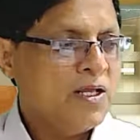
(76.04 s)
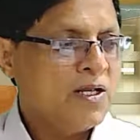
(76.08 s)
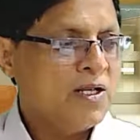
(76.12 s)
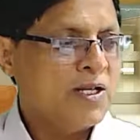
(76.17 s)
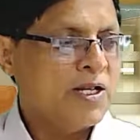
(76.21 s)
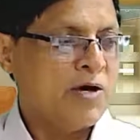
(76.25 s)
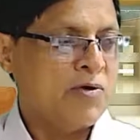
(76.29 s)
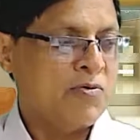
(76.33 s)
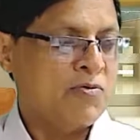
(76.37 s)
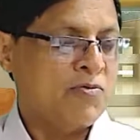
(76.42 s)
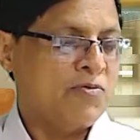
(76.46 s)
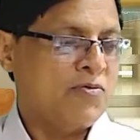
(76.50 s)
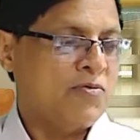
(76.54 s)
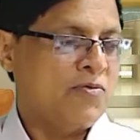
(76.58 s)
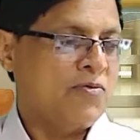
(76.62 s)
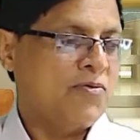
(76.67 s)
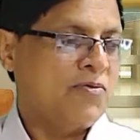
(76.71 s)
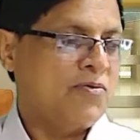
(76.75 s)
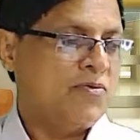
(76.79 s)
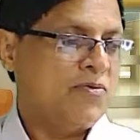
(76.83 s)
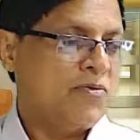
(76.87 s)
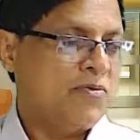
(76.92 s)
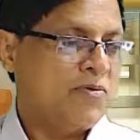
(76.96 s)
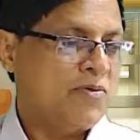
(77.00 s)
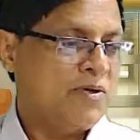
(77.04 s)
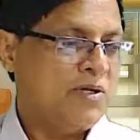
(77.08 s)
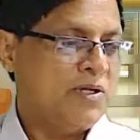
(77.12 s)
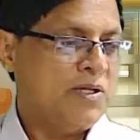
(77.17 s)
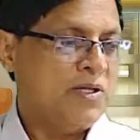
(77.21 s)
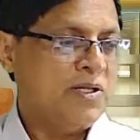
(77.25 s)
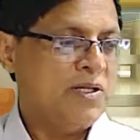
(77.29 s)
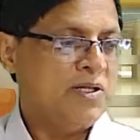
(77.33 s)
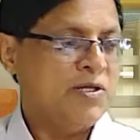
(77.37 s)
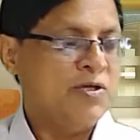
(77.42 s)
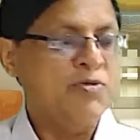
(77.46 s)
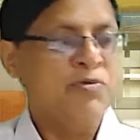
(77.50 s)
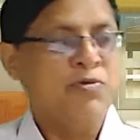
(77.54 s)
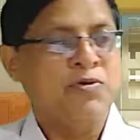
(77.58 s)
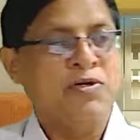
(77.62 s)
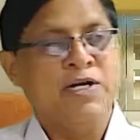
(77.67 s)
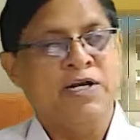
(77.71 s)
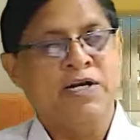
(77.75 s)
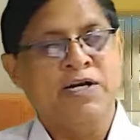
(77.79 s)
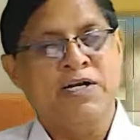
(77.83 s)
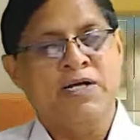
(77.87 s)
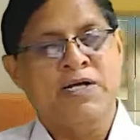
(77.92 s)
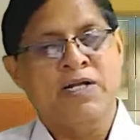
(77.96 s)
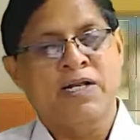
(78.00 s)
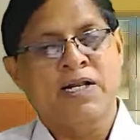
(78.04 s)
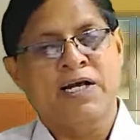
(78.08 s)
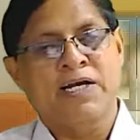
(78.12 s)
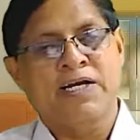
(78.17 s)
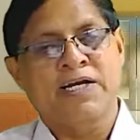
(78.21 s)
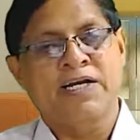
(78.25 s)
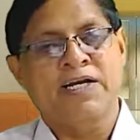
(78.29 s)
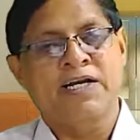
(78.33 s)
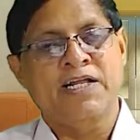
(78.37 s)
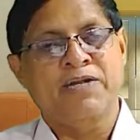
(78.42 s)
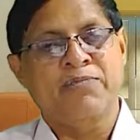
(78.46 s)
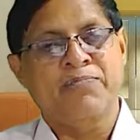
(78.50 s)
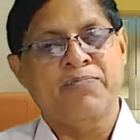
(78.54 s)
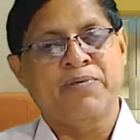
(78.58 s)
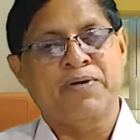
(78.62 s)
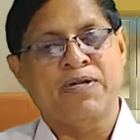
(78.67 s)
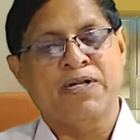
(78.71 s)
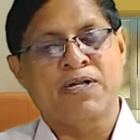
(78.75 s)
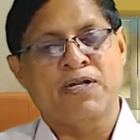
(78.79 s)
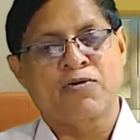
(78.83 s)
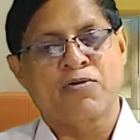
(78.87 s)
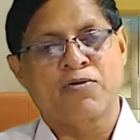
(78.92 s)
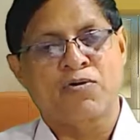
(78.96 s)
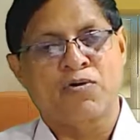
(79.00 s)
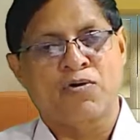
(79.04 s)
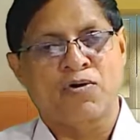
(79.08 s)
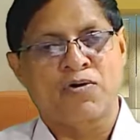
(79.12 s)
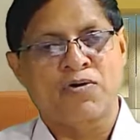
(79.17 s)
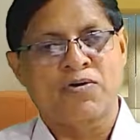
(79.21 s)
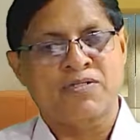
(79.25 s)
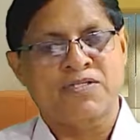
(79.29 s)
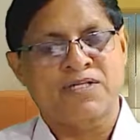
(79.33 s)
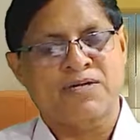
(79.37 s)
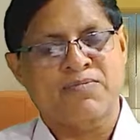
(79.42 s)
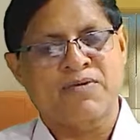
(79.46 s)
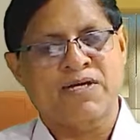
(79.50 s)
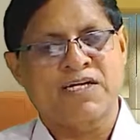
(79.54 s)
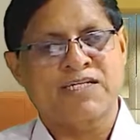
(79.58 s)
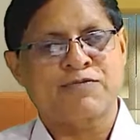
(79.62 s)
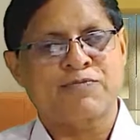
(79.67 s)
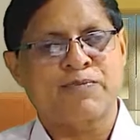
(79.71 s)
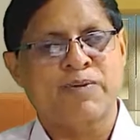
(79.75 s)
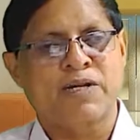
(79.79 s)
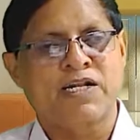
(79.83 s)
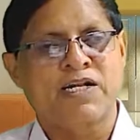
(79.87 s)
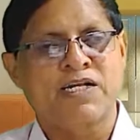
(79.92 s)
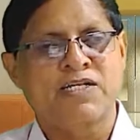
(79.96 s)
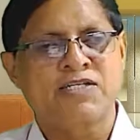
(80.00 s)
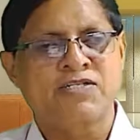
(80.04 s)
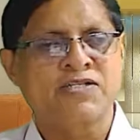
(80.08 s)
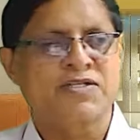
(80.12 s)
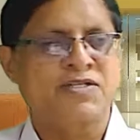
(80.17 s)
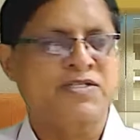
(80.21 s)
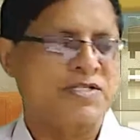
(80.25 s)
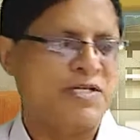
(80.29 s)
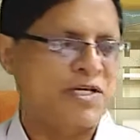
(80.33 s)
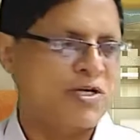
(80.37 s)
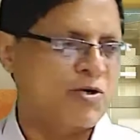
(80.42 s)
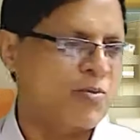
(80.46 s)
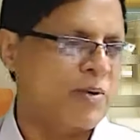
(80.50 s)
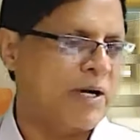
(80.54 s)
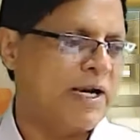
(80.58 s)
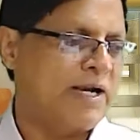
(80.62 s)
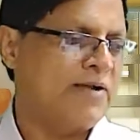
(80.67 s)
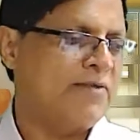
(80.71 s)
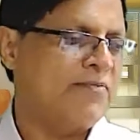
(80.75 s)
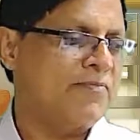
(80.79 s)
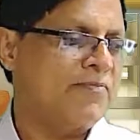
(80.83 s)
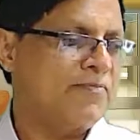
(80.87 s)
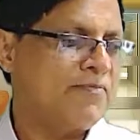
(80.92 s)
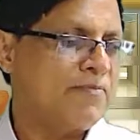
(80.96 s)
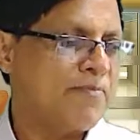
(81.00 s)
Now, you need, like Indian Penal Code, some explanation is required.